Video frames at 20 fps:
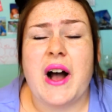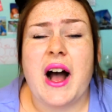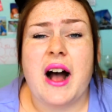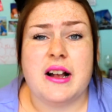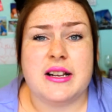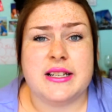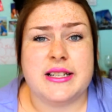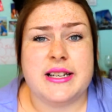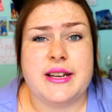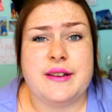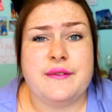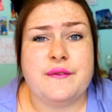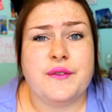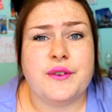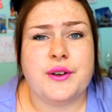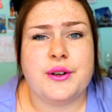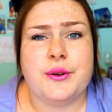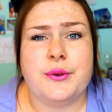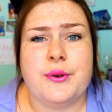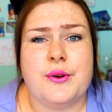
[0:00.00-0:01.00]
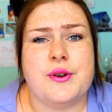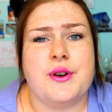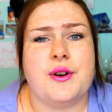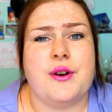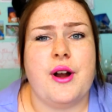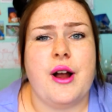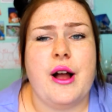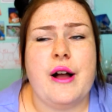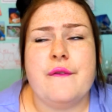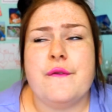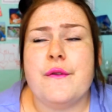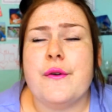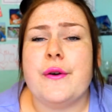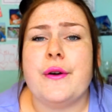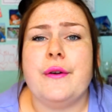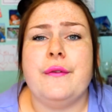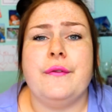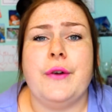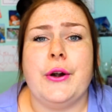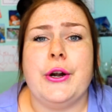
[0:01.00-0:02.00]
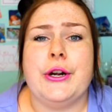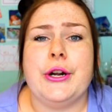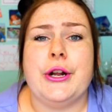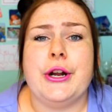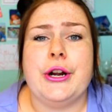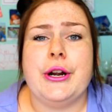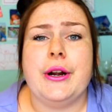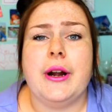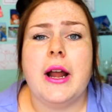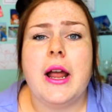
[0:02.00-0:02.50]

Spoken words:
asking for an autograph or a photo.